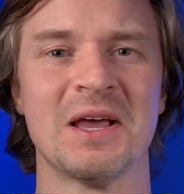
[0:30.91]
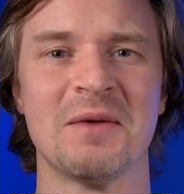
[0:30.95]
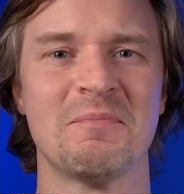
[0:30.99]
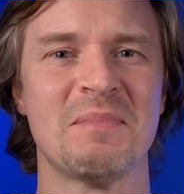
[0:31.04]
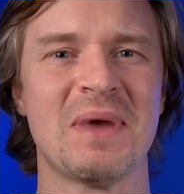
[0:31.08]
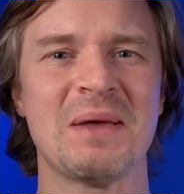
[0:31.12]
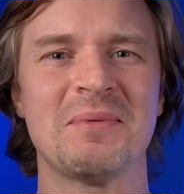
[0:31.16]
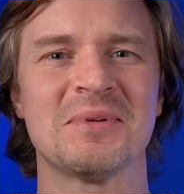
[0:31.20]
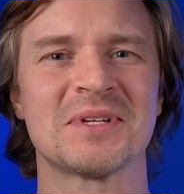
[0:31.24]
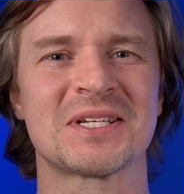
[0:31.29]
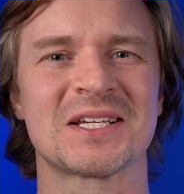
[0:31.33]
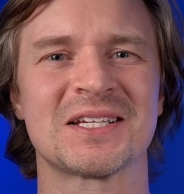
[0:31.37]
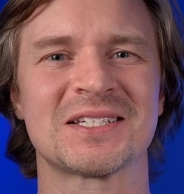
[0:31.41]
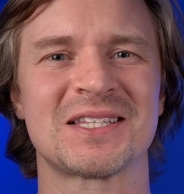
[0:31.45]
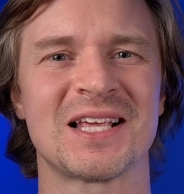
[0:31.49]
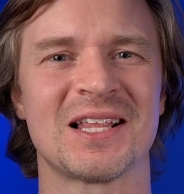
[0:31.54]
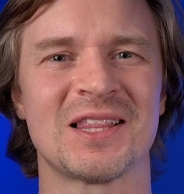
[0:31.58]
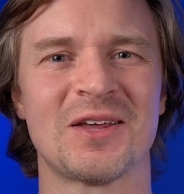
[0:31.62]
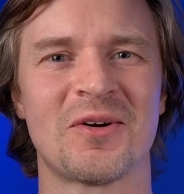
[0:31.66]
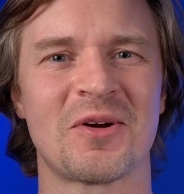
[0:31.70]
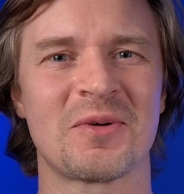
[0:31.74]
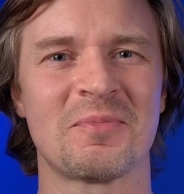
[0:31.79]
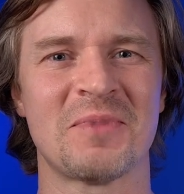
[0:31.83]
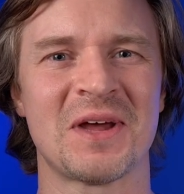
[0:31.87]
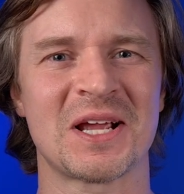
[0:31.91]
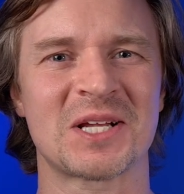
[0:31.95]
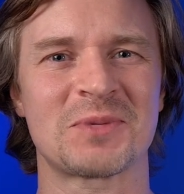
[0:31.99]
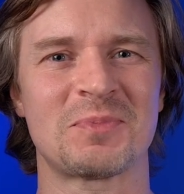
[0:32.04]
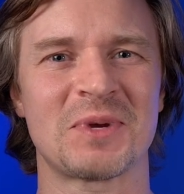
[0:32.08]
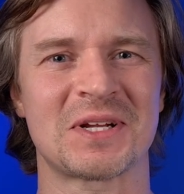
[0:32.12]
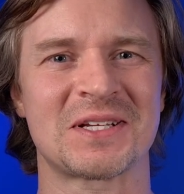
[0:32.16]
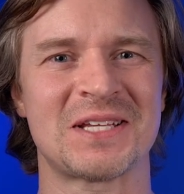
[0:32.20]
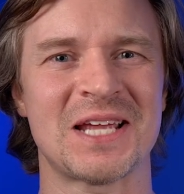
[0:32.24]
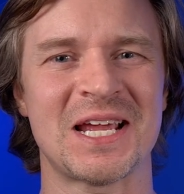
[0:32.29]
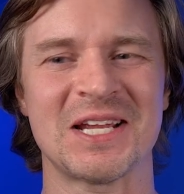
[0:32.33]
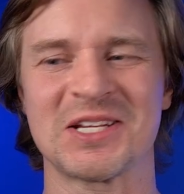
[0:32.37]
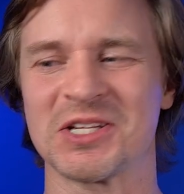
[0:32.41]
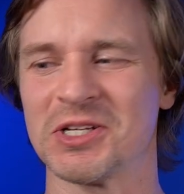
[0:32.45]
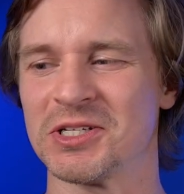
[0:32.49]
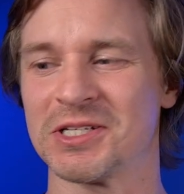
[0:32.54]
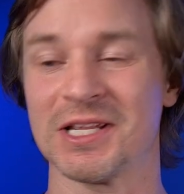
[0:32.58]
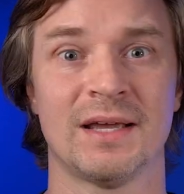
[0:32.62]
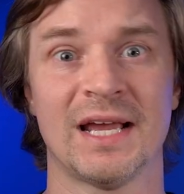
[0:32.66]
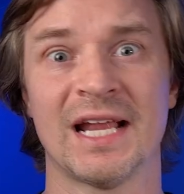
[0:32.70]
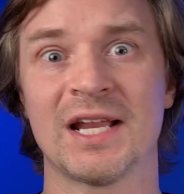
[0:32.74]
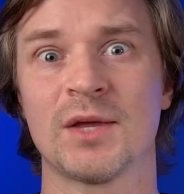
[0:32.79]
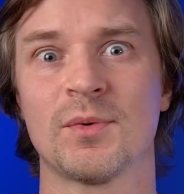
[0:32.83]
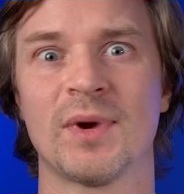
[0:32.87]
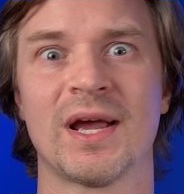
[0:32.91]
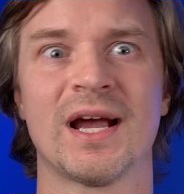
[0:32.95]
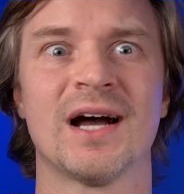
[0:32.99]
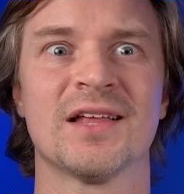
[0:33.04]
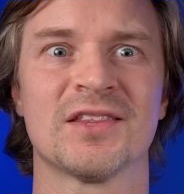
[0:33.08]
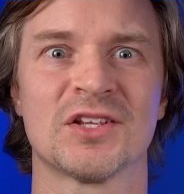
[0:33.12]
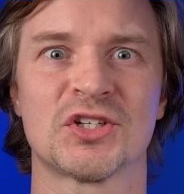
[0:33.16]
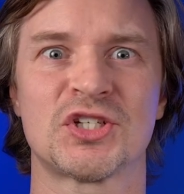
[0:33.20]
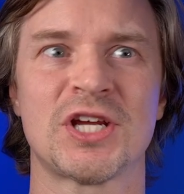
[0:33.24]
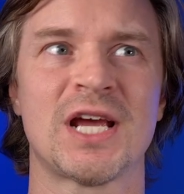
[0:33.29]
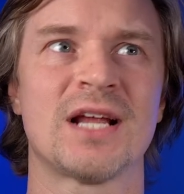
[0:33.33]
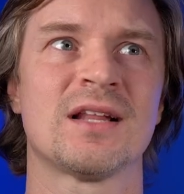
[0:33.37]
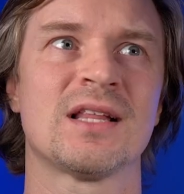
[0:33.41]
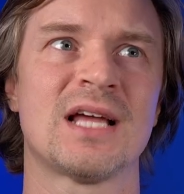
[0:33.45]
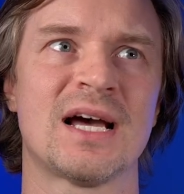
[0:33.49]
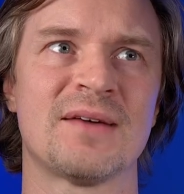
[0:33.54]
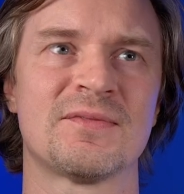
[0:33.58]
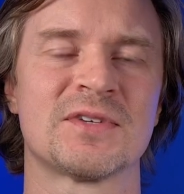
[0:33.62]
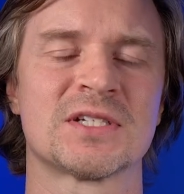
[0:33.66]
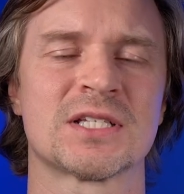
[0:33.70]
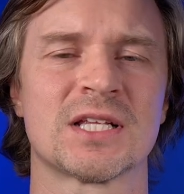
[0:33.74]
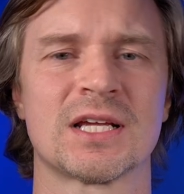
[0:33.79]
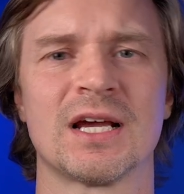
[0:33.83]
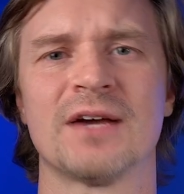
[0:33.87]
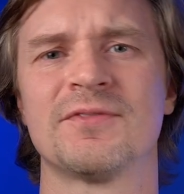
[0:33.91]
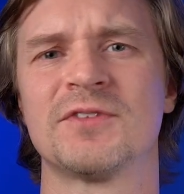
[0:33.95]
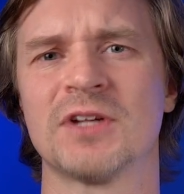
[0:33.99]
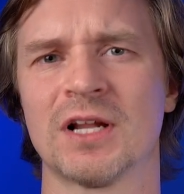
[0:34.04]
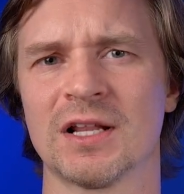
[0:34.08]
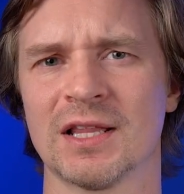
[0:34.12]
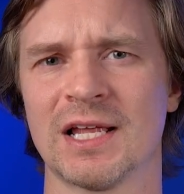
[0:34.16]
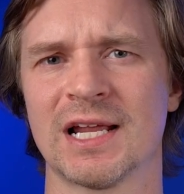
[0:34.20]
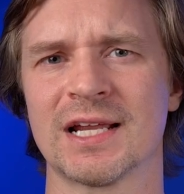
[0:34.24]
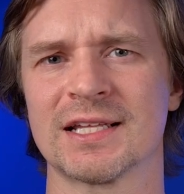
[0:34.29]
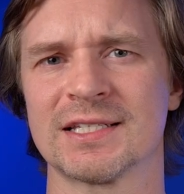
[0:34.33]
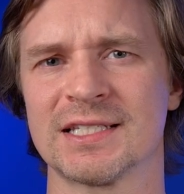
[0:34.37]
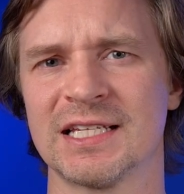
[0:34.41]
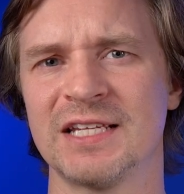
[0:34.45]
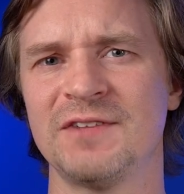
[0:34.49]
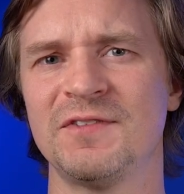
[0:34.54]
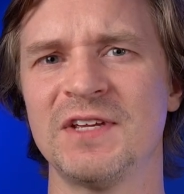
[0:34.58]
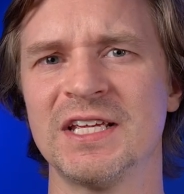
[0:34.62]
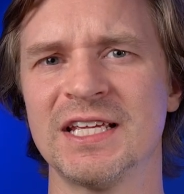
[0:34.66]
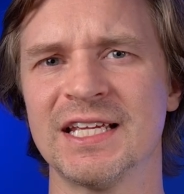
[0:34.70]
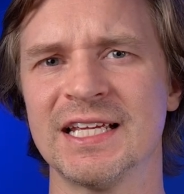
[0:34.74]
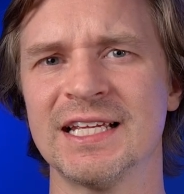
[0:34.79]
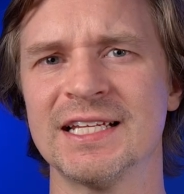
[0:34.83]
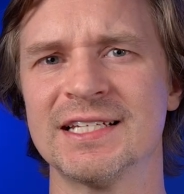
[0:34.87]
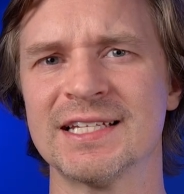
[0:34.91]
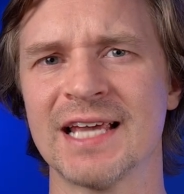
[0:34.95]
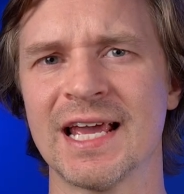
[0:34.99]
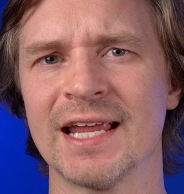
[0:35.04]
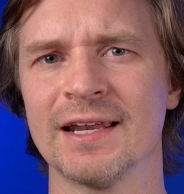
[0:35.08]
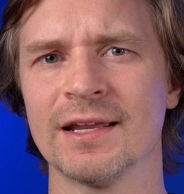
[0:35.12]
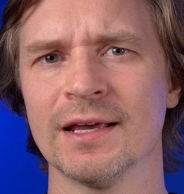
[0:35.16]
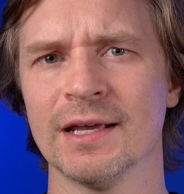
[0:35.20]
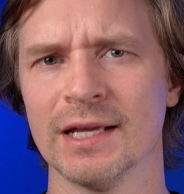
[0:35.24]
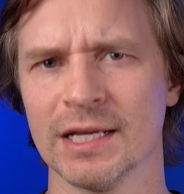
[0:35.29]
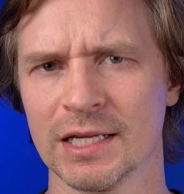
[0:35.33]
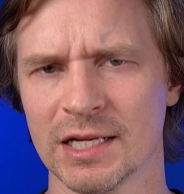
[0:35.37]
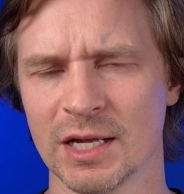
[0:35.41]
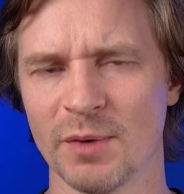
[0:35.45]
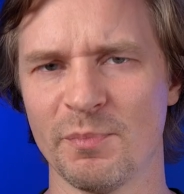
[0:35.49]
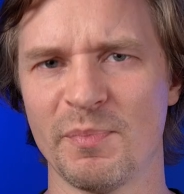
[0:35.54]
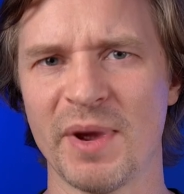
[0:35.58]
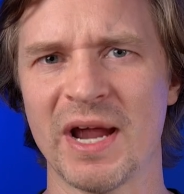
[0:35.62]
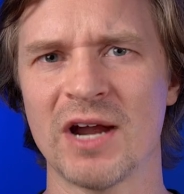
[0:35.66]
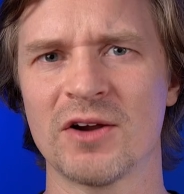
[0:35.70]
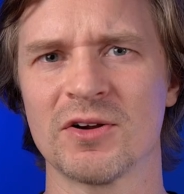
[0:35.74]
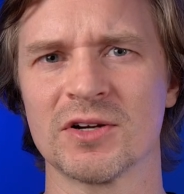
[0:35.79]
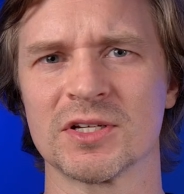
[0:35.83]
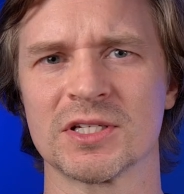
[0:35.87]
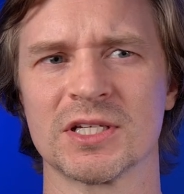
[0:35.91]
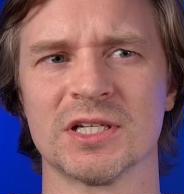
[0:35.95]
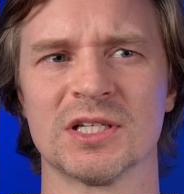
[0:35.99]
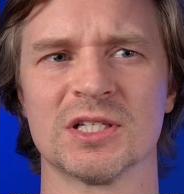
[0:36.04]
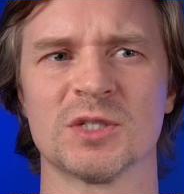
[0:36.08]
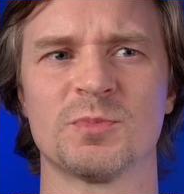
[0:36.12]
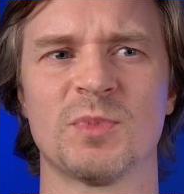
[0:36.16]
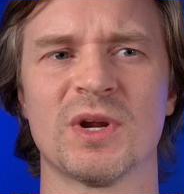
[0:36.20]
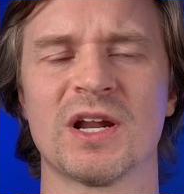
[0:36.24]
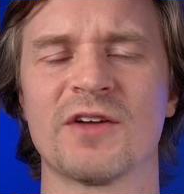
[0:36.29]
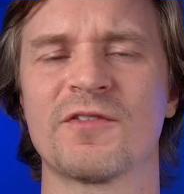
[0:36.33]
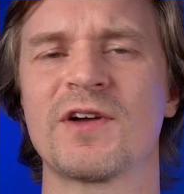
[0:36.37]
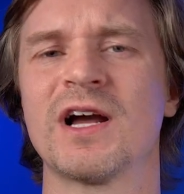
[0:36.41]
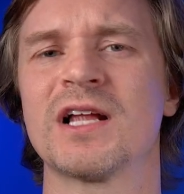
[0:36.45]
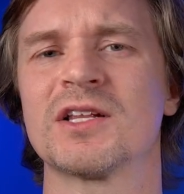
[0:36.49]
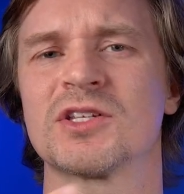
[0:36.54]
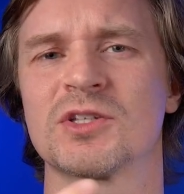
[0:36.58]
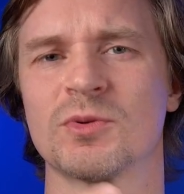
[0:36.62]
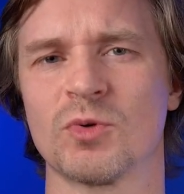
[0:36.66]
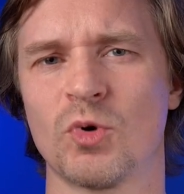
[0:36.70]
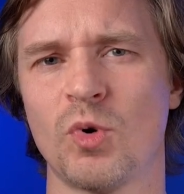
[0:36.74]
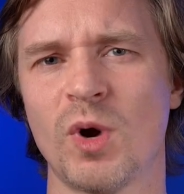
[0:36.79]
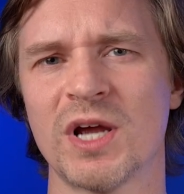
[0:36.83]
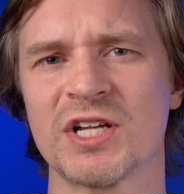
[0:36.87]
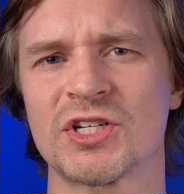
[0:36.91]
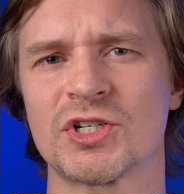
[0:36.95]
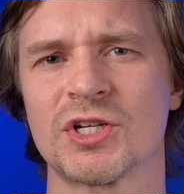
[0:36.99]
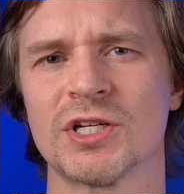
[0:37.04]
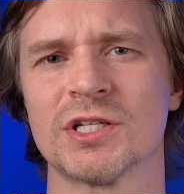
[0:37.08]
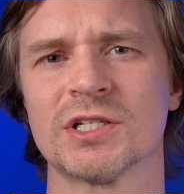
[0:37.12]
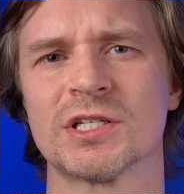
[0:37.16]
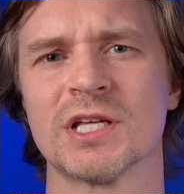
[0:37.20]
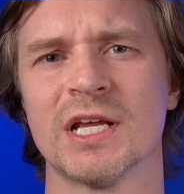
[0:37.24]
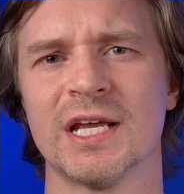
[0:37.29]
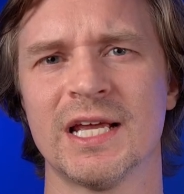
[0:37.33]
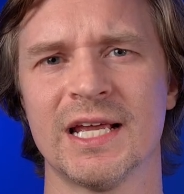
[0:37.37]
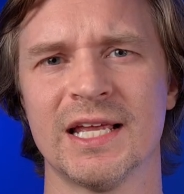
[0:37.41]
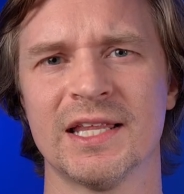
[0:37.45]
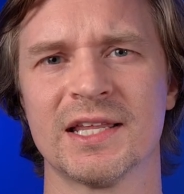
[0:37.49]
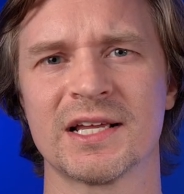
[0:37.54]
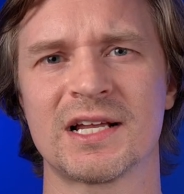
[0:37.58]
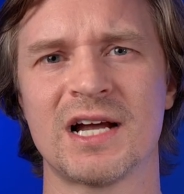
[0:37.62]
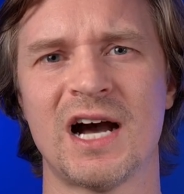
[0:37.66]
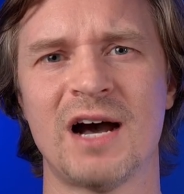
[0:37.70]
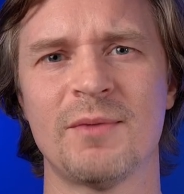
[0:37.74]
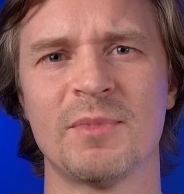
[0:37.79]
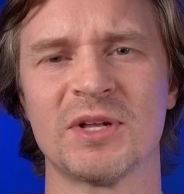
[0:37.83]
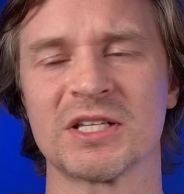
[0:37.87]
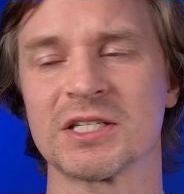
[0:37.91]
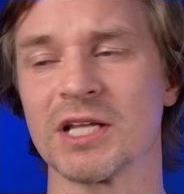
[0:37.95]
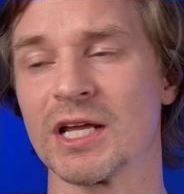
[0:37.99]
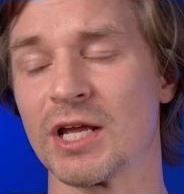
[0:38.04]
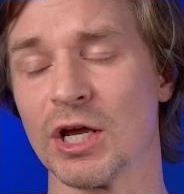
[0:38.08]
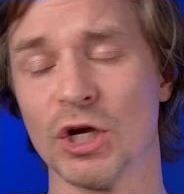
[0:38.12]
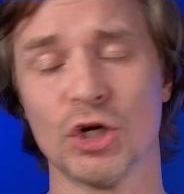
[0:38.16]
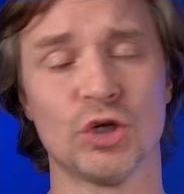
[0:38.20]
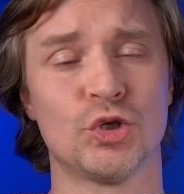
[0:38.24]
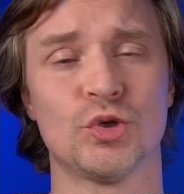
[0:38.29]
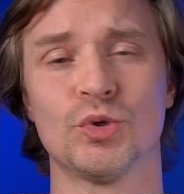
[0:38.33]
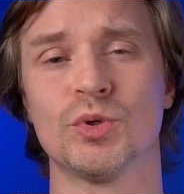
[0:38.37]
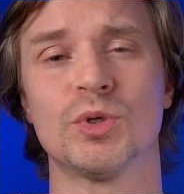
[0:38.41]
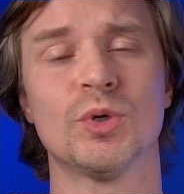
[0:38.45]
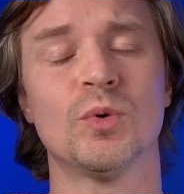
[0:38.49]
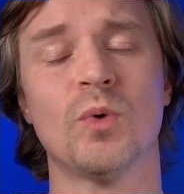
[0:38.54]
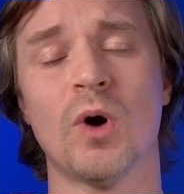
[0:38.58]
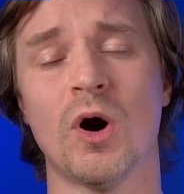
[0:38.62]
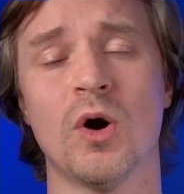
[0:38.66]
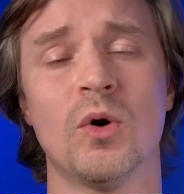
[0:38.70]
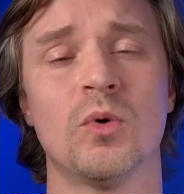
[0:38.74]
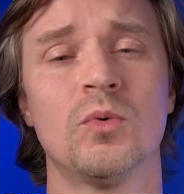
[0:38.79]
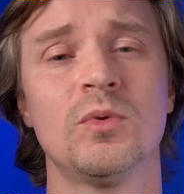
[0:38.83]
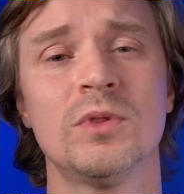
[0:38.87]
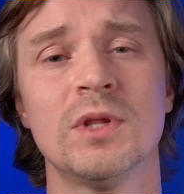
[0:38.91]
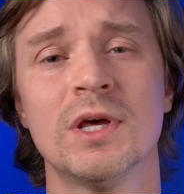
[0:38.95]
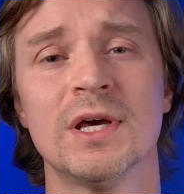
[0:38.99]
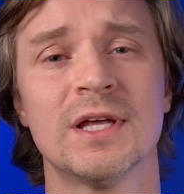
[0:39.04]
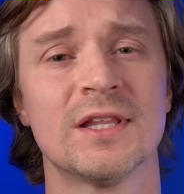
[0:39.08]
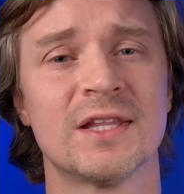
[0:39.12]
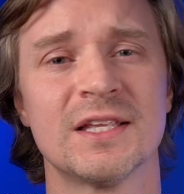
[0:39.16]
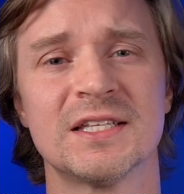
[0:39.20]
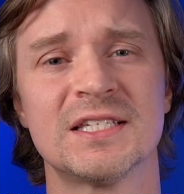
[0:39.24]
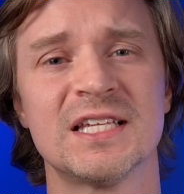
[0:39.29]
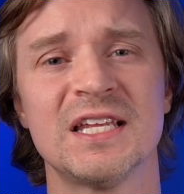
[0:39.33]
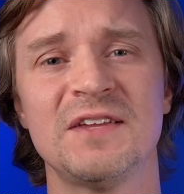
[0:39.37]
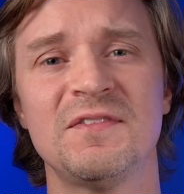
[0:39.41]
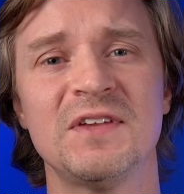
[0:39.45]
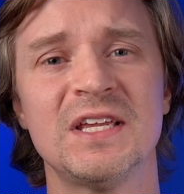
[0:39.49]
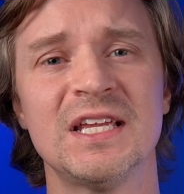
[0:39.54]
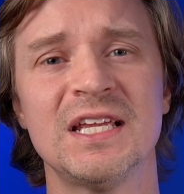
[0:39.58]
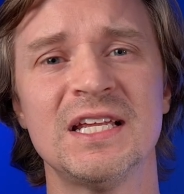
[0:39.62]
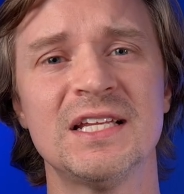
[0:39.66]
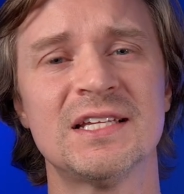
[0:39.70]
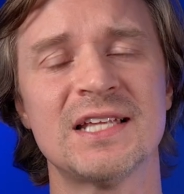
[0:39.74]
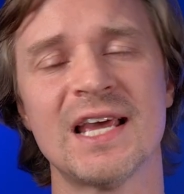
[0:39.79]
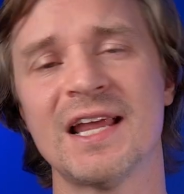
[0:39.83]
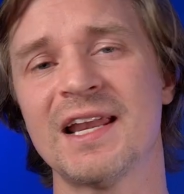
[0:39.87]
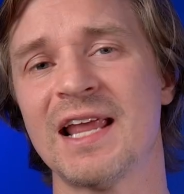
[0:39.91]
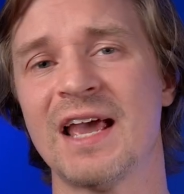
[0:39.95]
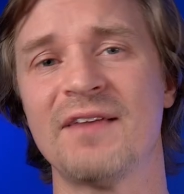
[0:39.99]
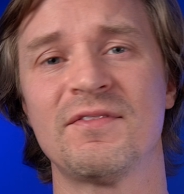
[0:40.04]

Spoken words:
Maybe it's because they lowered my expectations. Anyway, on the channel, obviously, I've done a lot of ZV-E10 comparisons, but I've gotten some questions in the comments like, do you own the ZV-E10?